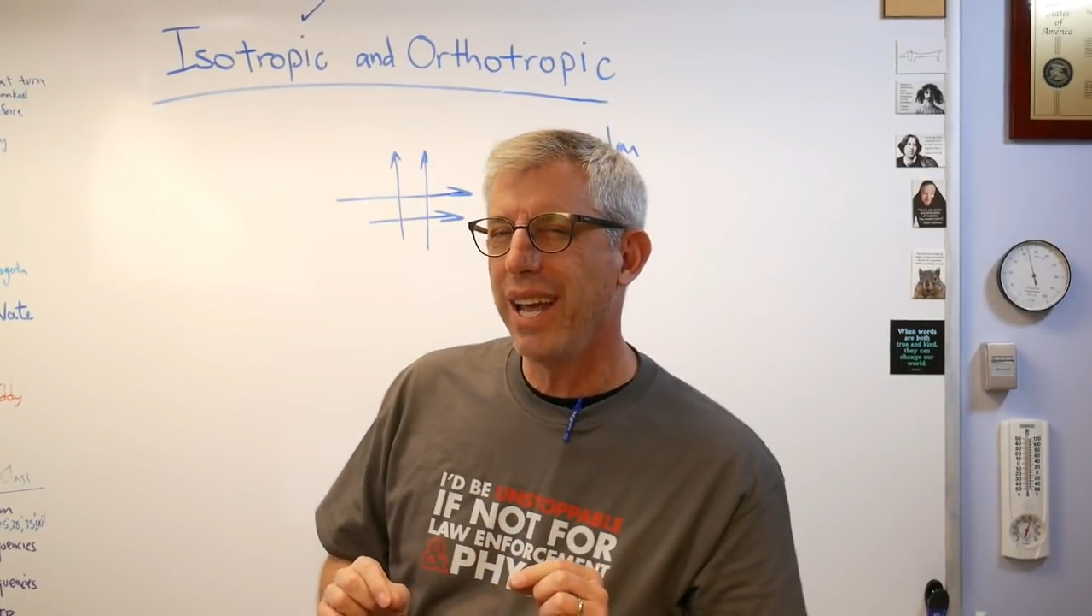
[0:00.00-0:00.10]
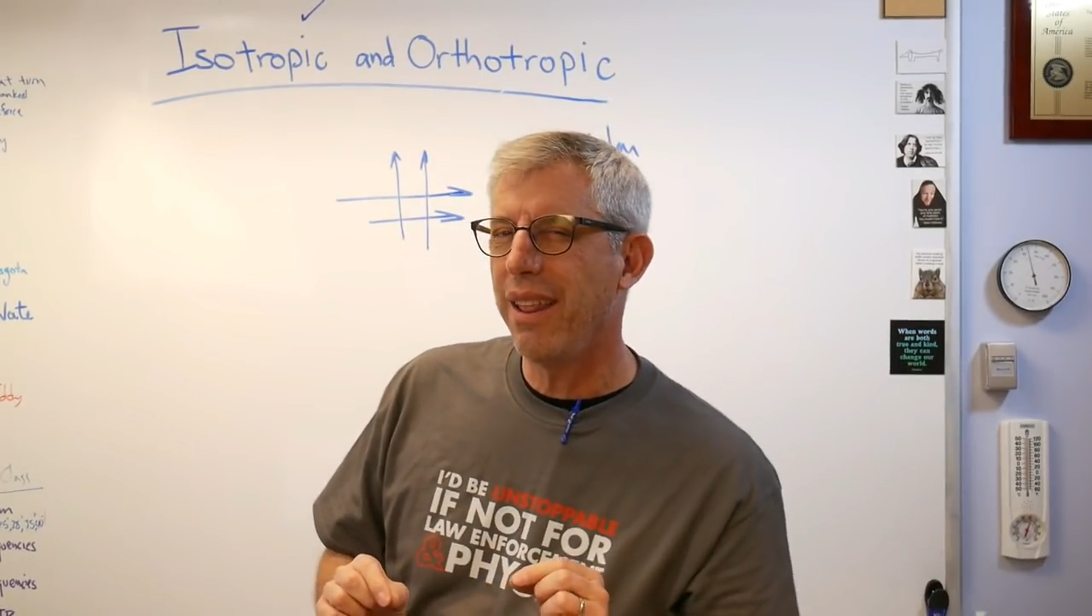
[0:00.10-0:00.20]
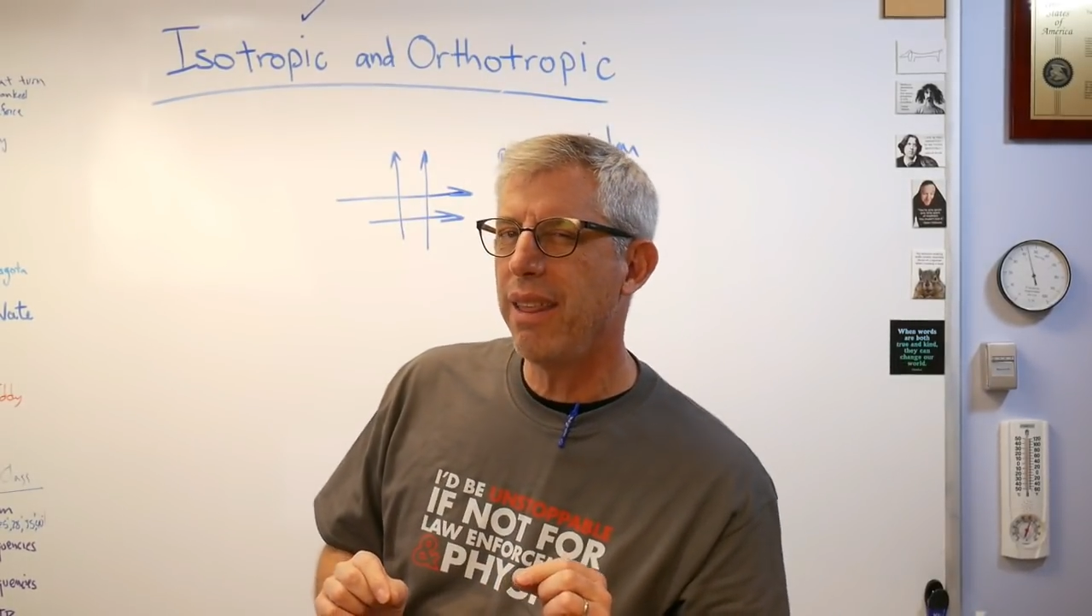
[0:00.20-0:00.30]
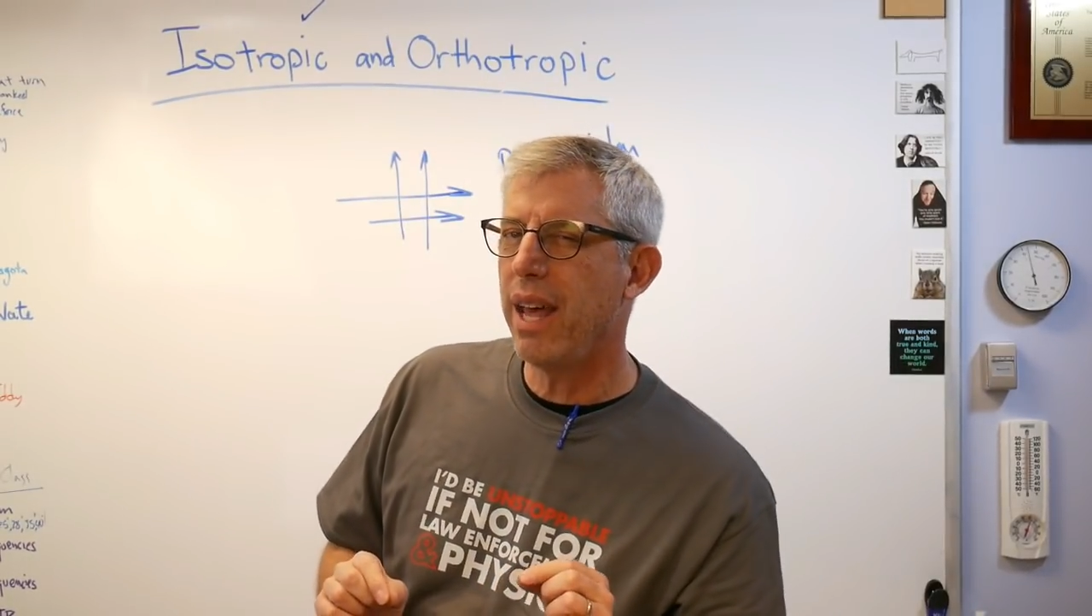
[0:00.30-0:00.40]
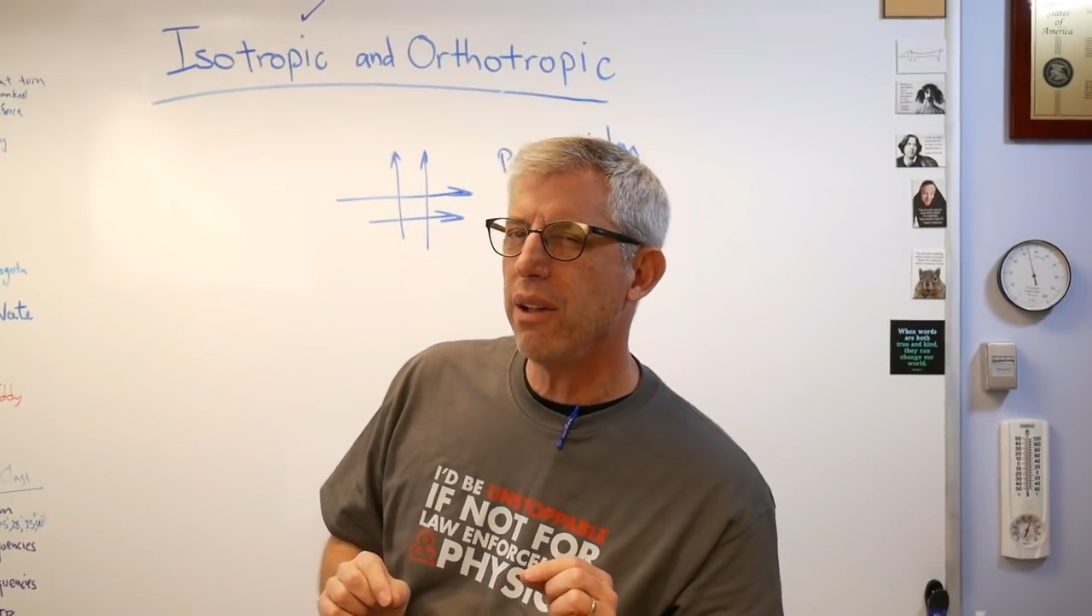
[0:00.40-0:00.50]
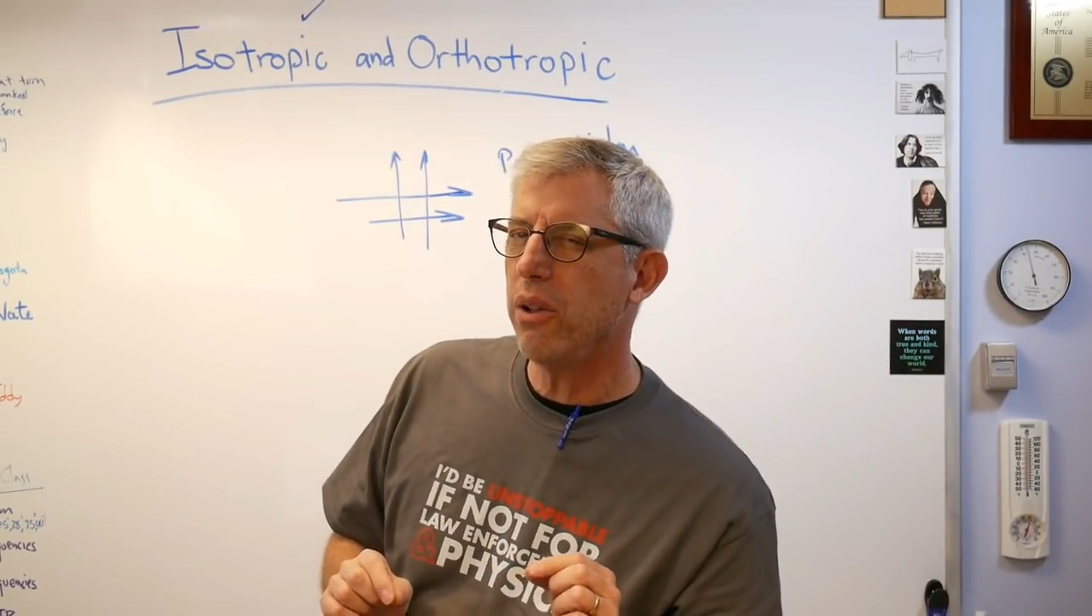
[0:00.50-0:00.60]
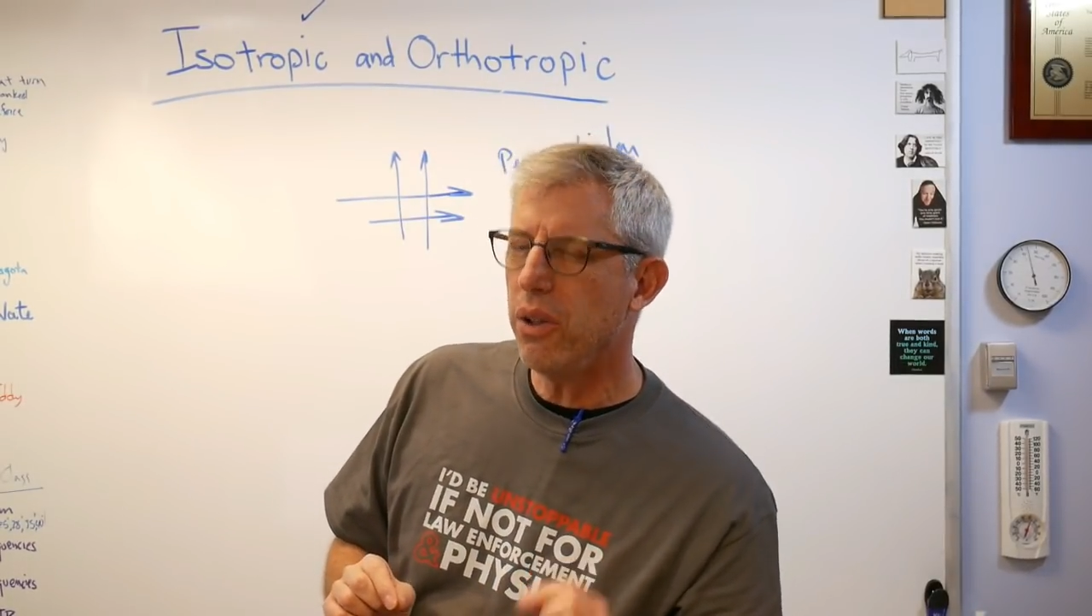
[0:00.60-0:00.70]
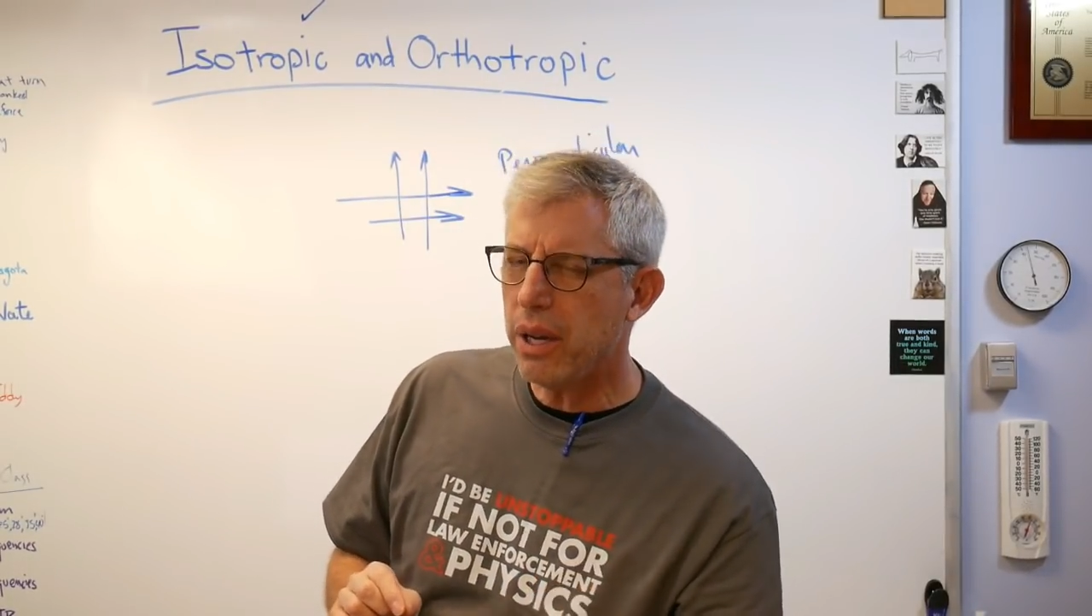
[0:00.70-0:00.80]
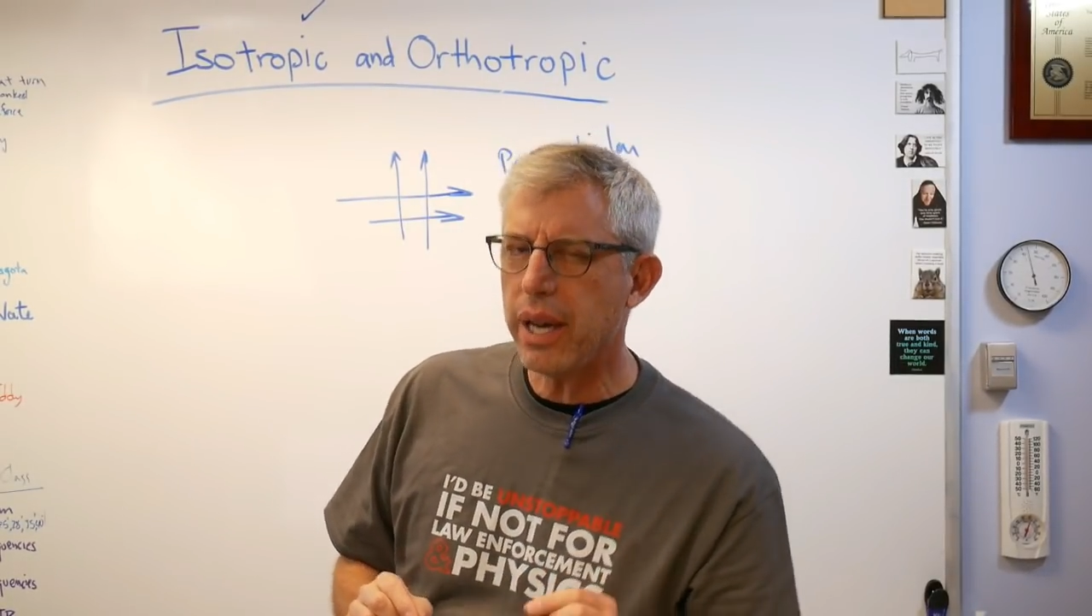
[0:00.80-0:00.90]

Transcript: that look